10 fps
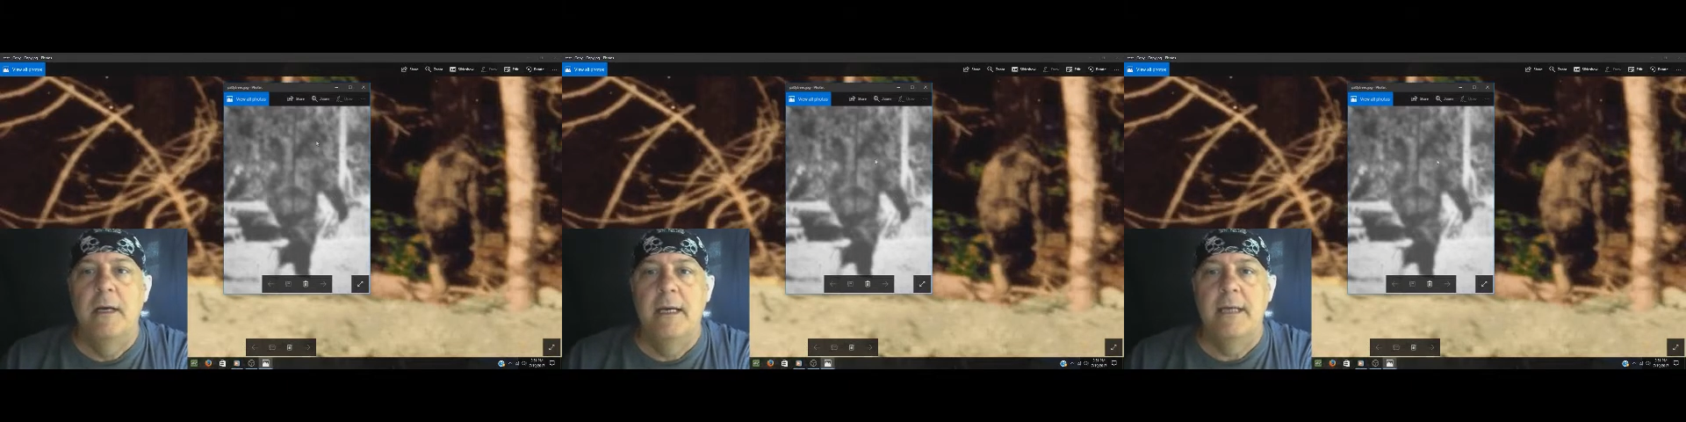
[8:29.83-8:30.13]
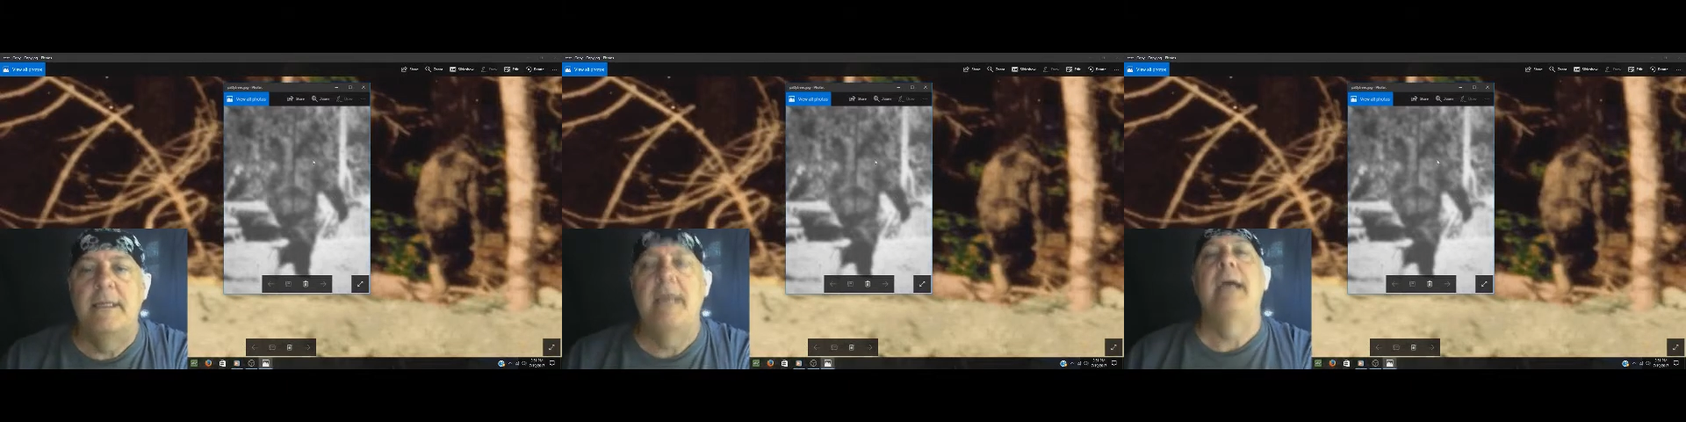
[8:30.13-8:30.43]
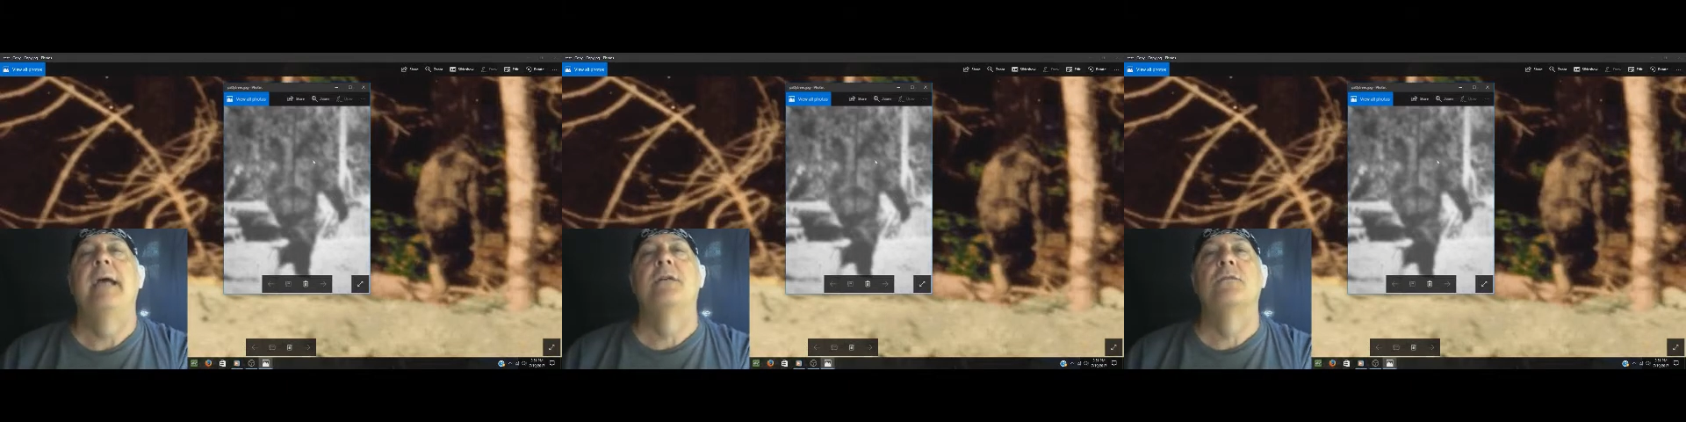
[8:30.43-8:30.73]
His
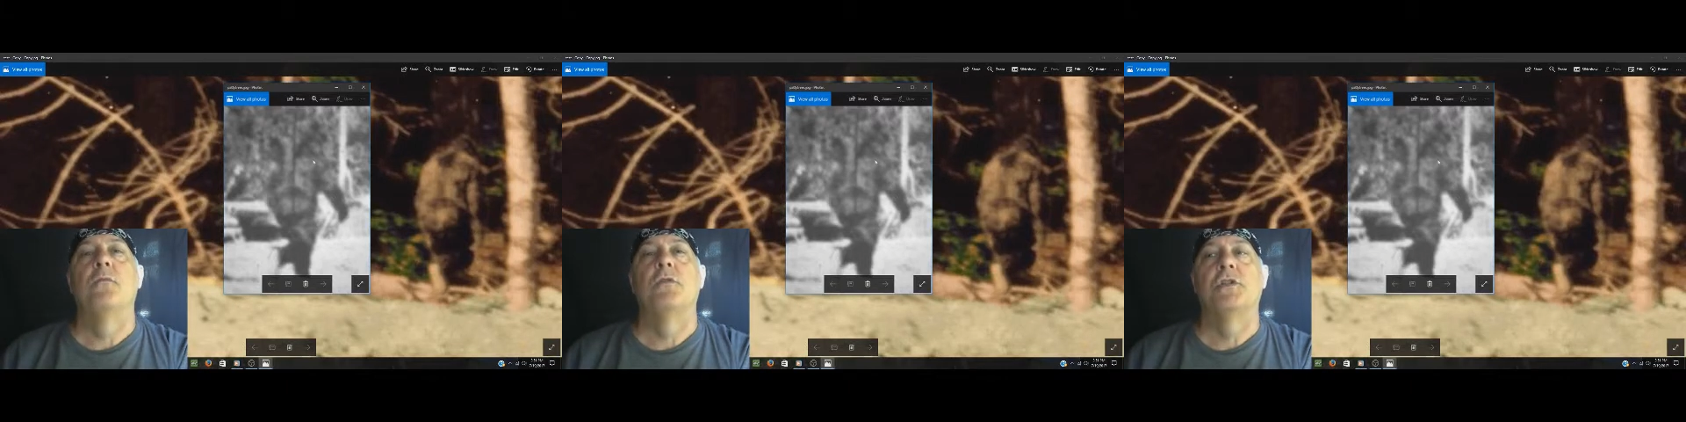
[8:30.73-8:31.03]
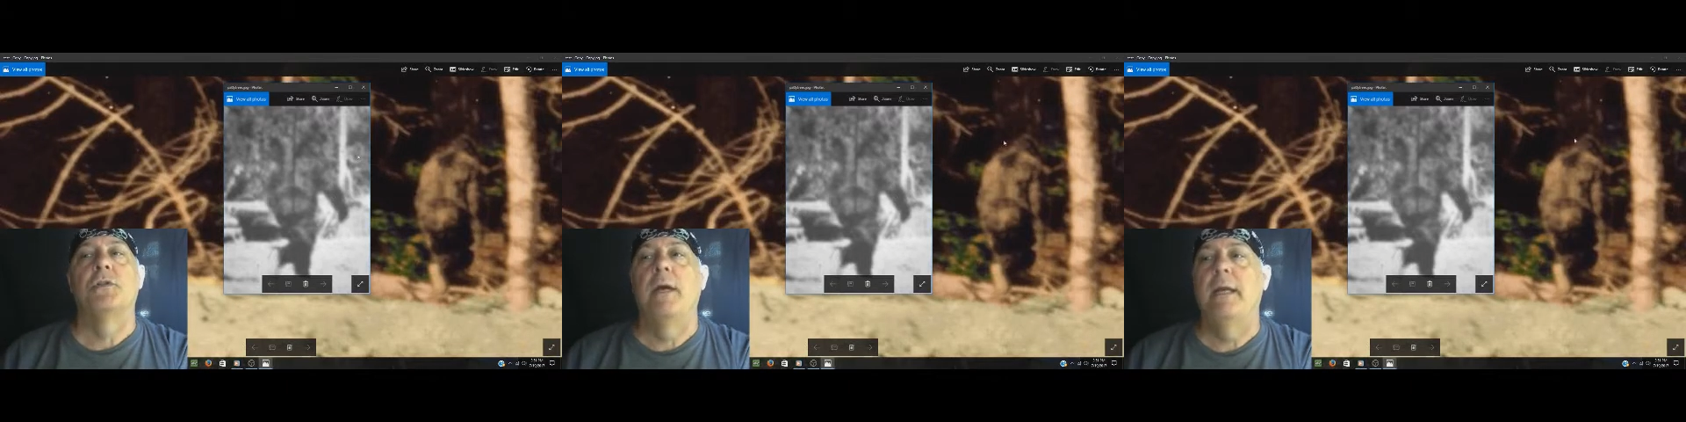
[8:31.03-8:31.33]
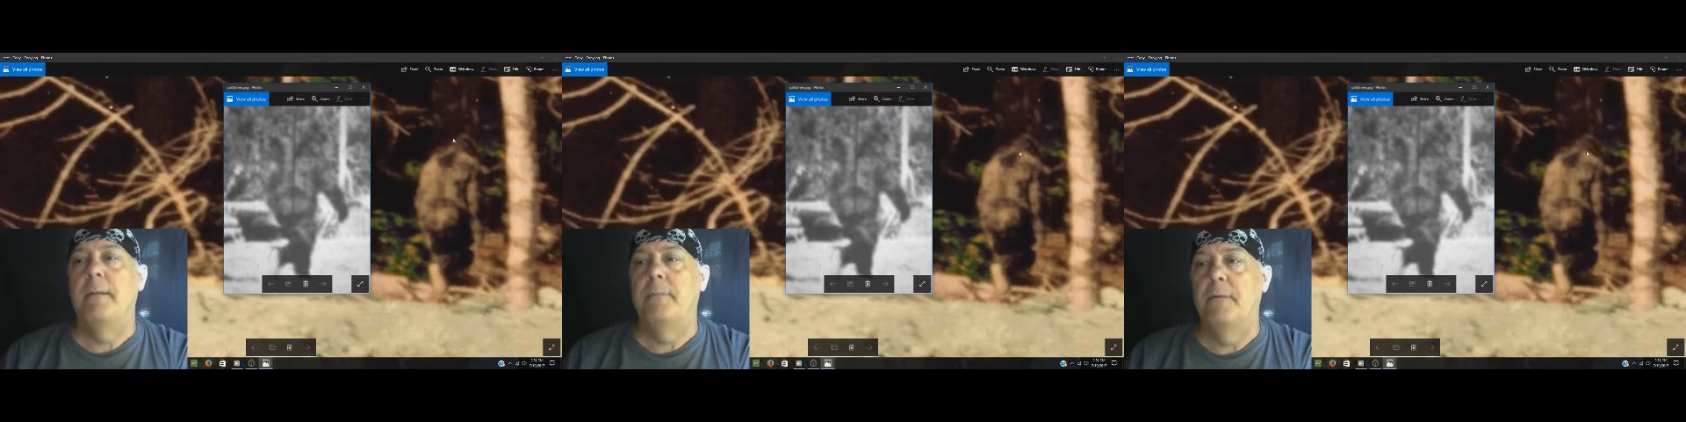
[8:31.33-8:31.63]
head is more straight
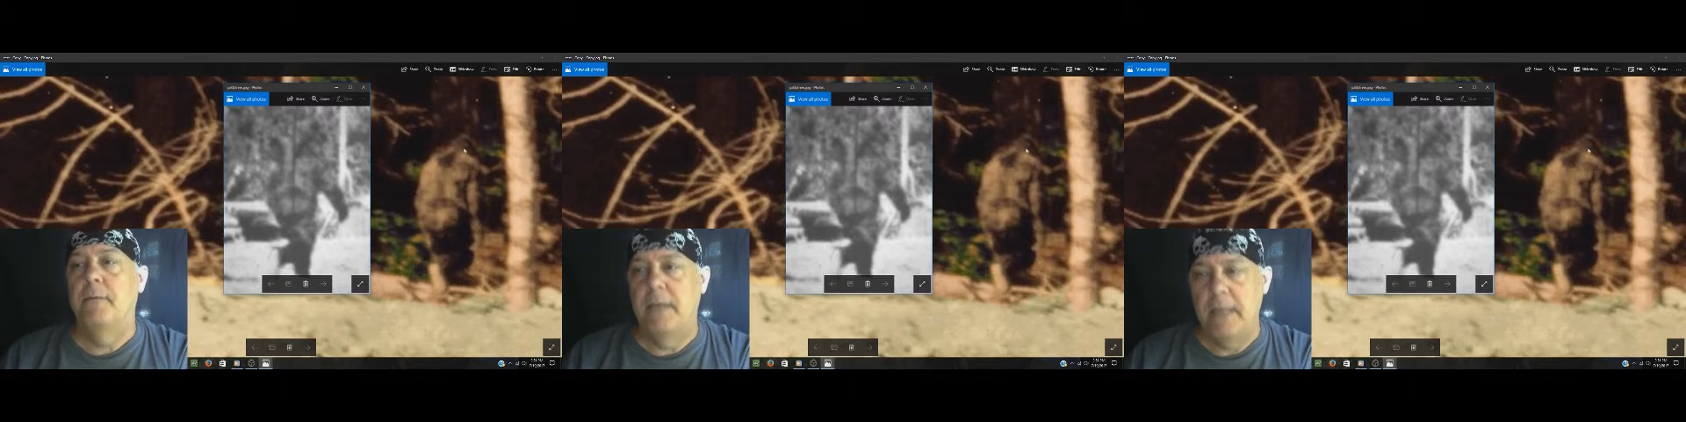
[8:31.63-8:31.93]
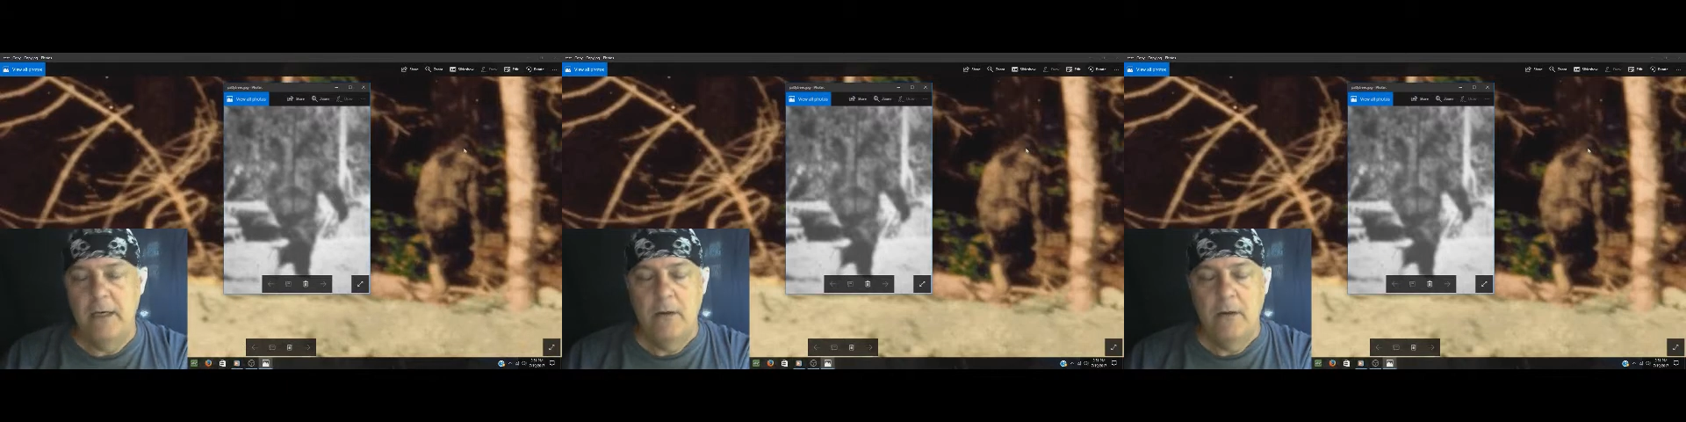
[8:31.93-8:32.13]
up than here.